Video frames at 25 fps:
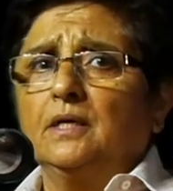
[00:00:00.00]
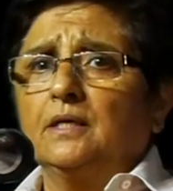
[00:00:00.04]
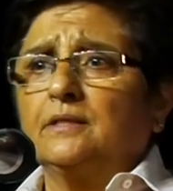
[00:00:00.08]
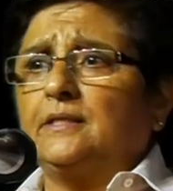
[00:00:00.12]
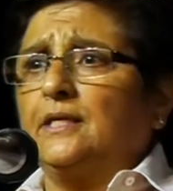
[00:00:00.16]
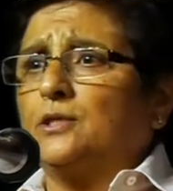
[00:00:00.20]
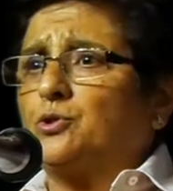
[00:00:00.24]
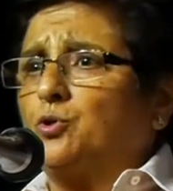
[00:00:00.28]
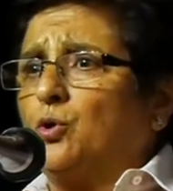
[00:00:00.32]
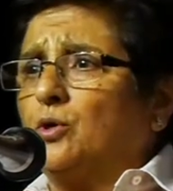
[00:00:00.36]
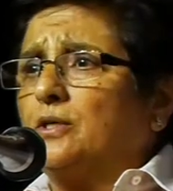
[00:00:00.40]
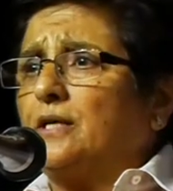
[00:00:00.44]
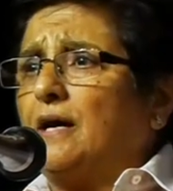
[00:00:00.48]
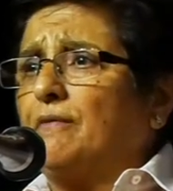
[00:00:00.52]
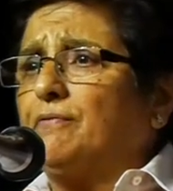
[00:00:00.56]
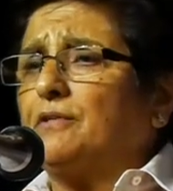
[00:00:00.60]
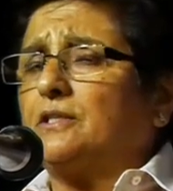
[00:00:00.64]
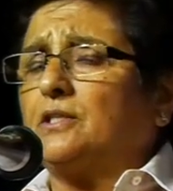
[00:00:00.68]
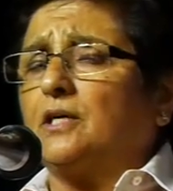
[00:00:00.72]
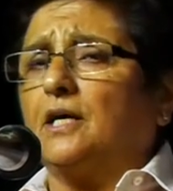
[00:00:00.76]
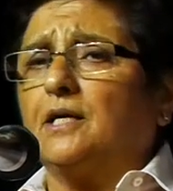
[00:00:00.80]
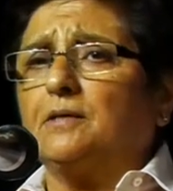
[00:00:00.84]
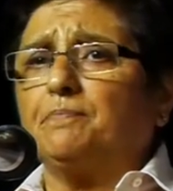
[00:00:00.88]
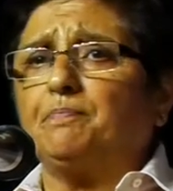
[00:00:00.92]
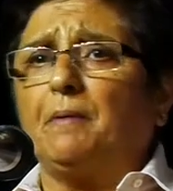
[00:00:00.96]
They don't have a
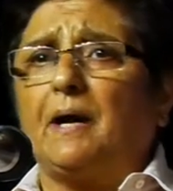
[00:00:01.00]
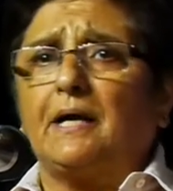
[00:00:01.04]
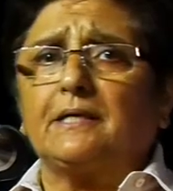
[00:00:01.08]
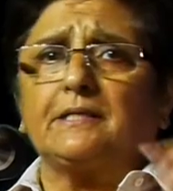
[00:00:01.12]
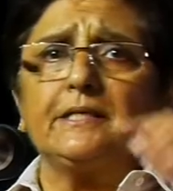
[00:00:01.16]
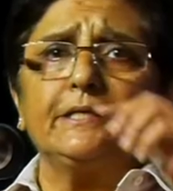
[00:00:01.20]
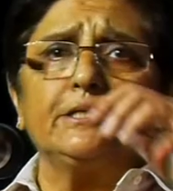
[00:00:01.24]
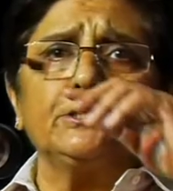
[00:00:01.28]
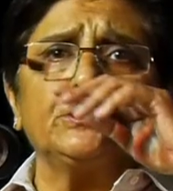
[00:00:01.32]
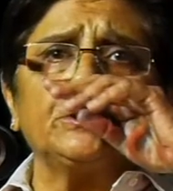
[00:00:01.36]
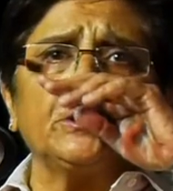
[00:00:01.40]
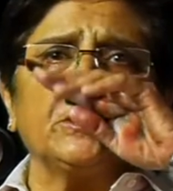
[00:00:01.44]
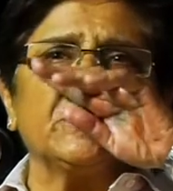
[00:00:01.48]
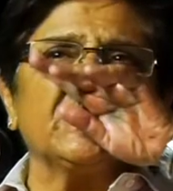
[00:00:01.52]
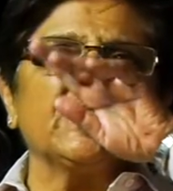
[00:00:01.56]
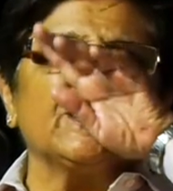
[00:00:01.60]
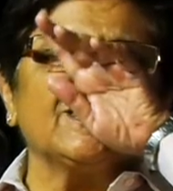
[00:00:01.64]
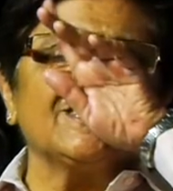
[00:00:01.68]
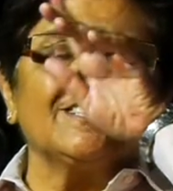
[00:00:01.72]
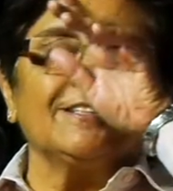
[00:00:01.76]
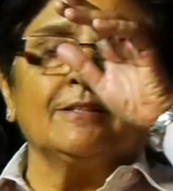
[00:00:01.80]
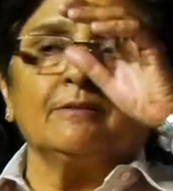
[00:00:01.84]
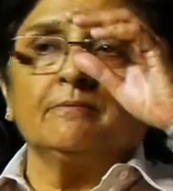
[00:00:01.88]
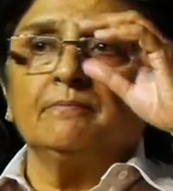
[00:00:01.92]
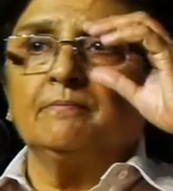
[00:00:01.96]
third-party
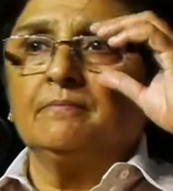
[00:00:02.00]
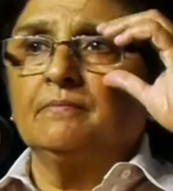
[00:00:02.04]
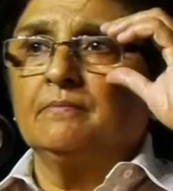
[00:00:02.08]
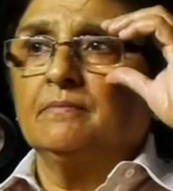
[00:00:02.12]
insurance.